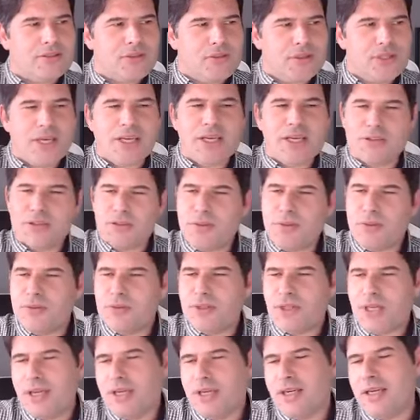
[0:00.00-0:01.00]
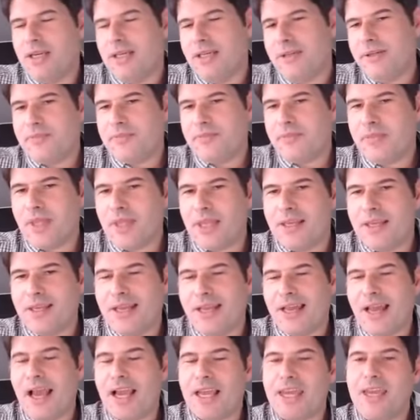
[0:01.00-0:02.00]
it was.
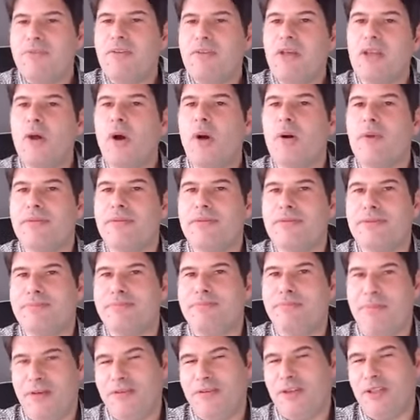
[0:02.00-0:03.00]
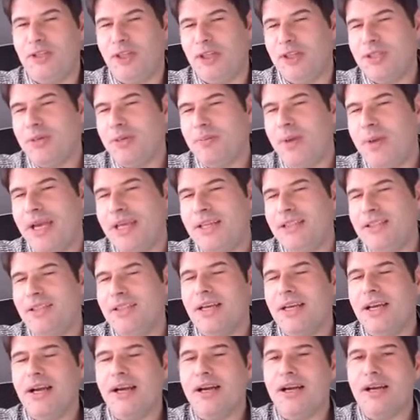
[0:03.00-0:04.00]
I gave you a lot of bit of a taster behind
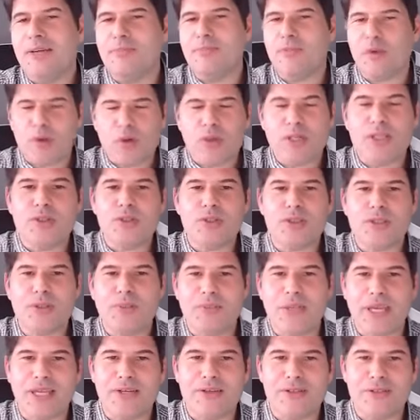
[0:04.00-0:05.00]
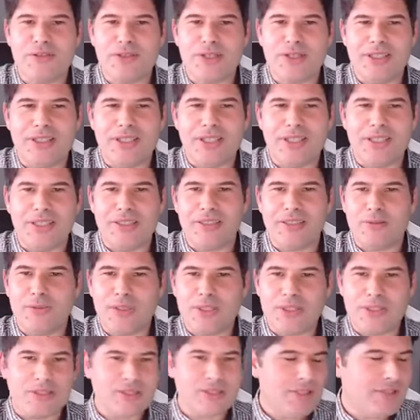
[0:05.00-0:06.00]
it. I'm going to do something else today. I'm
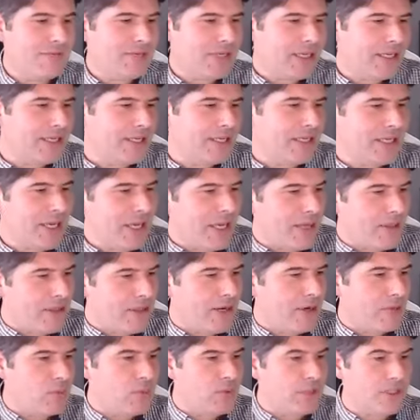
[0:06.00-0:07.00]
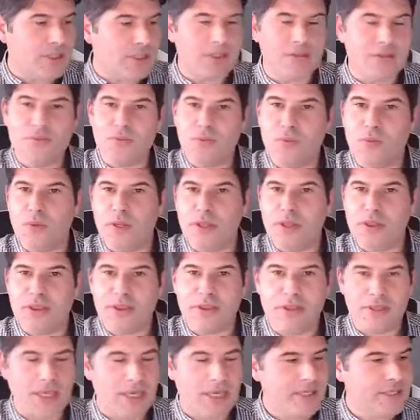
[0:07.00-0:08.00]
going to see if I can get that working
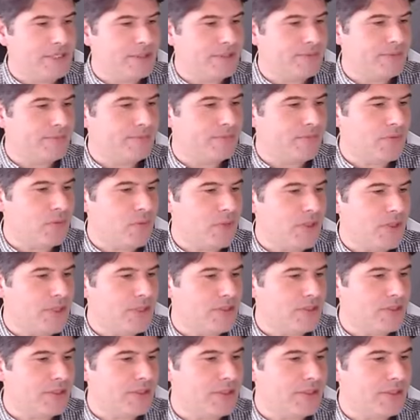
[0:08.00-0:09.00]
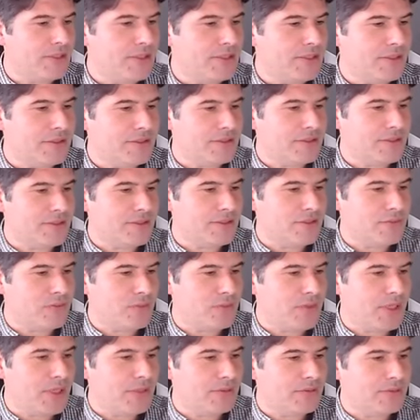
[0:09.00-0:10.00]
with this today as
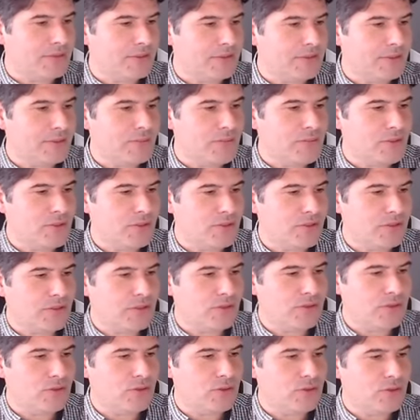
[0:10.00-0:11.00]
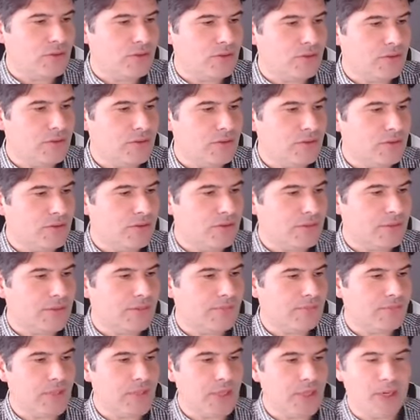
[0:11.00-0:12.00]
well. Let me just do.
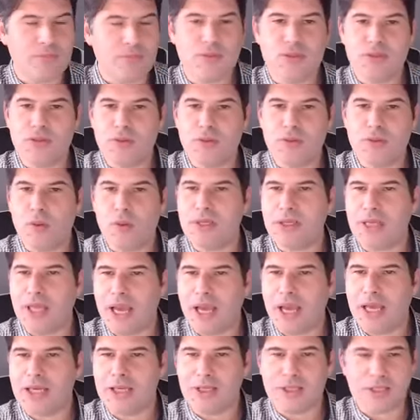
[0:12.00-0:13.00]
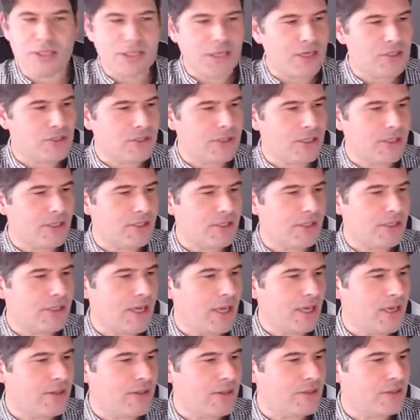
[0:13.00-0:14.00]
I'm just hoping that I can actually
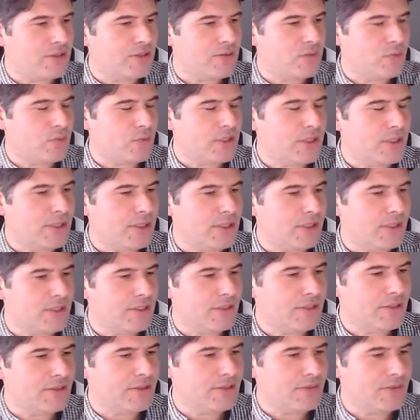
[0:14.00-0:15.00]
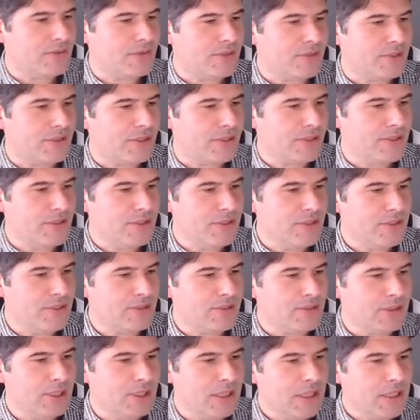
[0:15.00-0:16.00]
get this working on
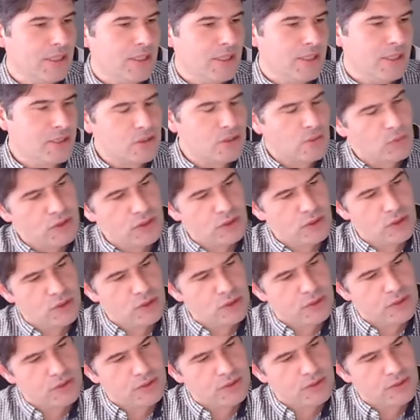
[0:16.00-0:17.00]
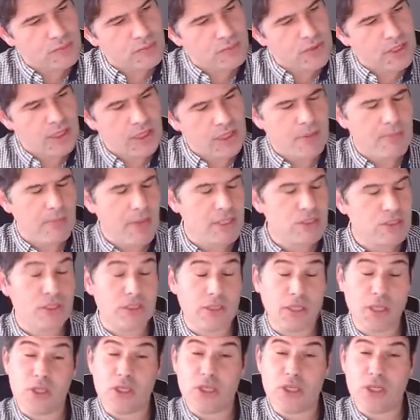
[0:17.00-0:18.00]
here because I want to show you something. I
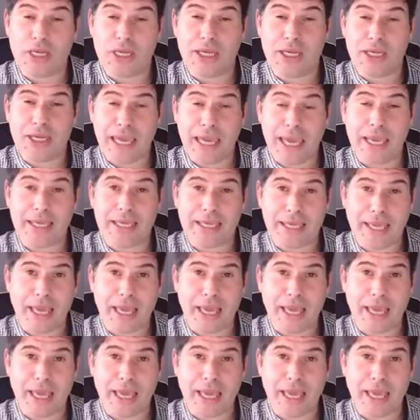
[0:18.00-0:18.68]
mentioned that you can get